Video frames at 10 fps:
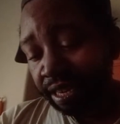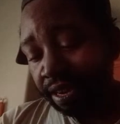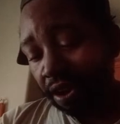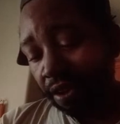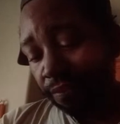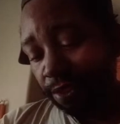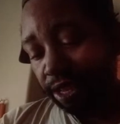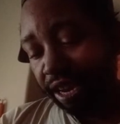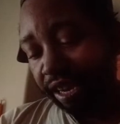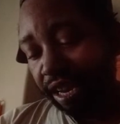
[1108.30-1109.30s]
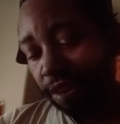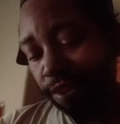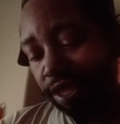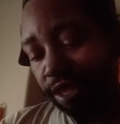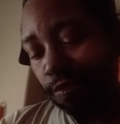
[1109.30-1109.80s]
affiliated
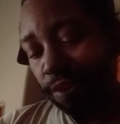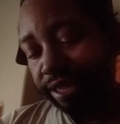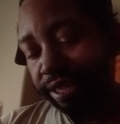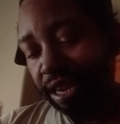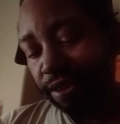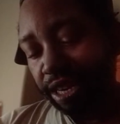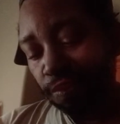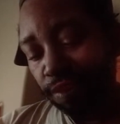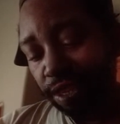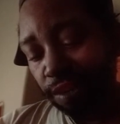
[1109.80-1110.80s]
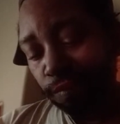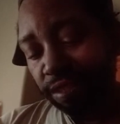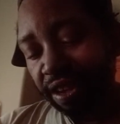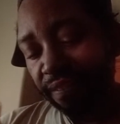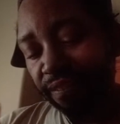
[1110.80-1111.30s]
with USA Radio
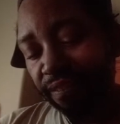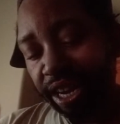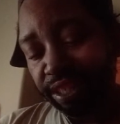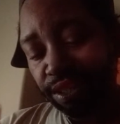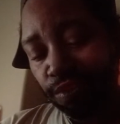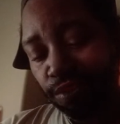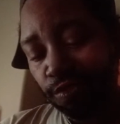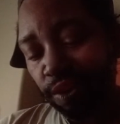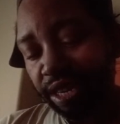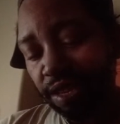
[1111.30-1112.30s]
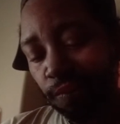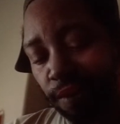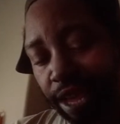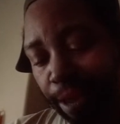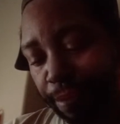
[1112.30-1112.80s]
News, Fox News
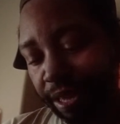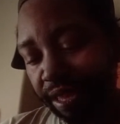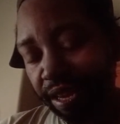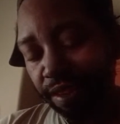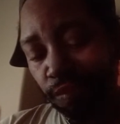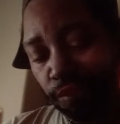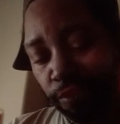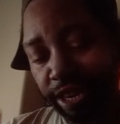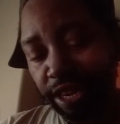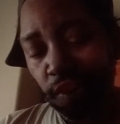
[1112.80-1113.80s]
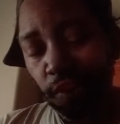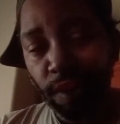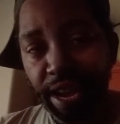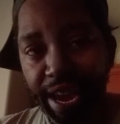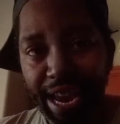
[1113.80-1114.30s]
Radio, NBC News
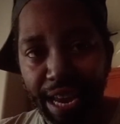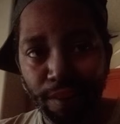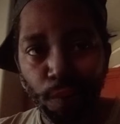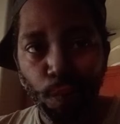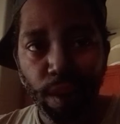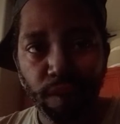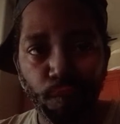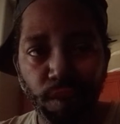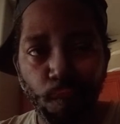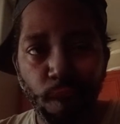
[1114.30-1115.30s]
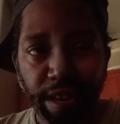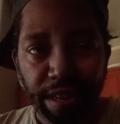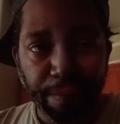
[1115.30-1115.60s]
Radio, and Westwood One.